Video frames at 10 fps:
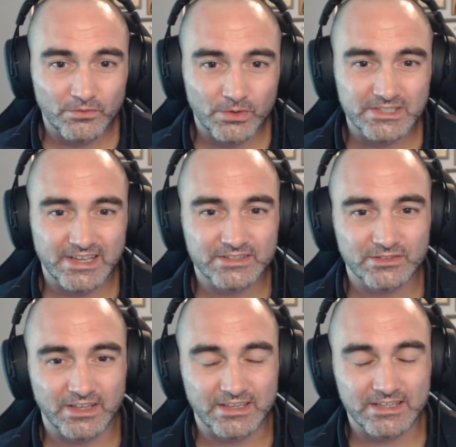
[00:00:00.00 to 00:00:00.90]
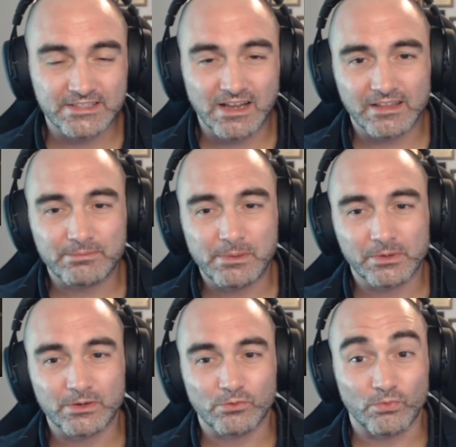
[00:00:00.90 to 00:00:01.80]
voice actor, like it's not like people are
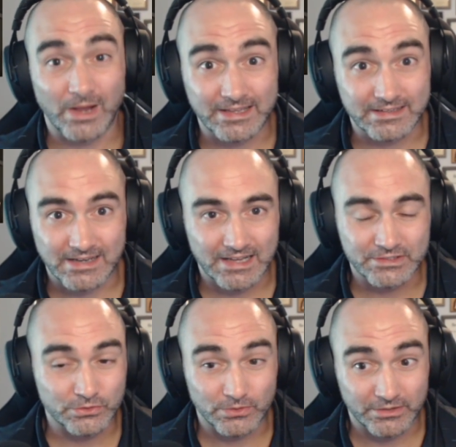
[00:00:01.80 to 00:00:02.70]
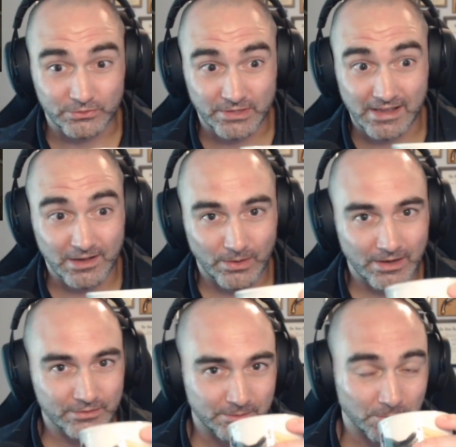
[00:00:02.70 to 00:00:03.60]
gonna recognize you. Like you can't go
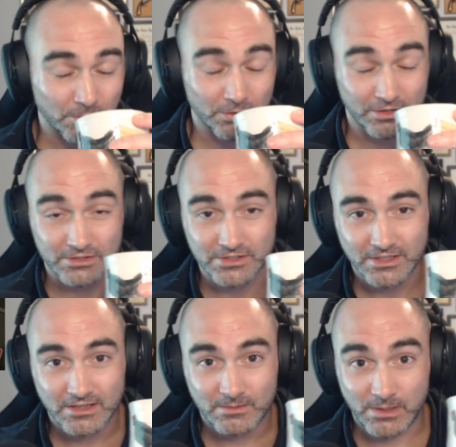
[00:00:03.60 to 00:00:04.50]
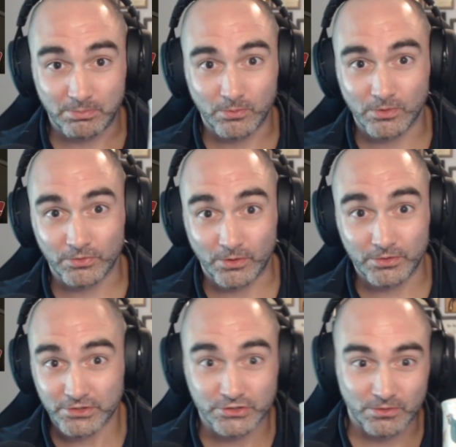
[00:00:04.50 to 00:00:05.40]
out anymore because people will know
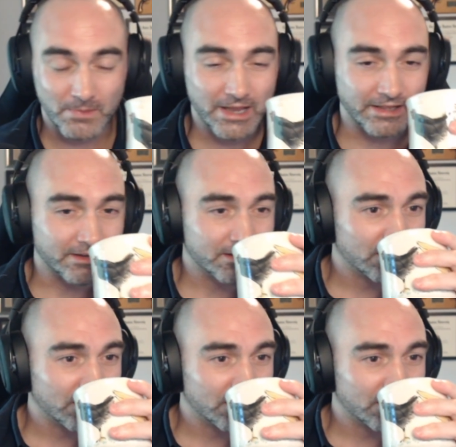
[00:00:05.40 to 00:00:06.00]
that you're medic.